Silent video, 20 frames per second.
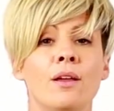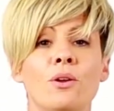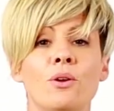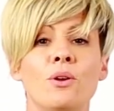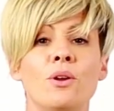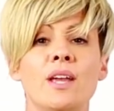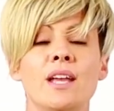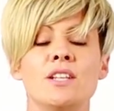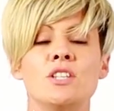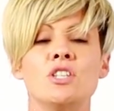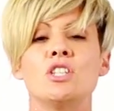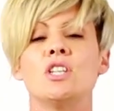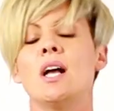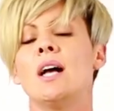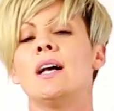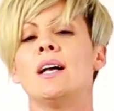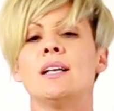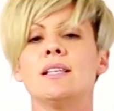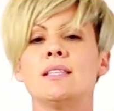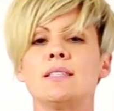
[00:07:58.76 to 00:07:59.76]
You can
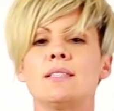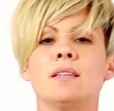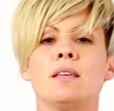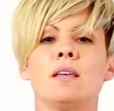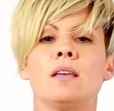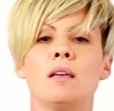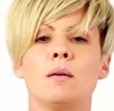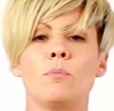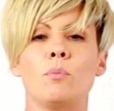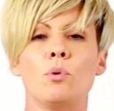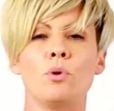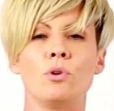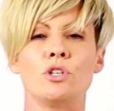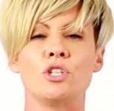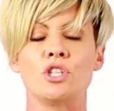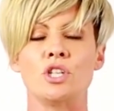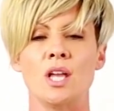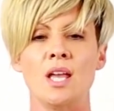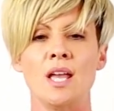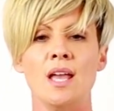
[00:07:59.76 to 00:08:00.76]
just
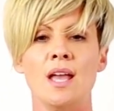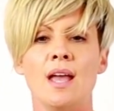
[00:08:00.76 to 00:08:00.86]
push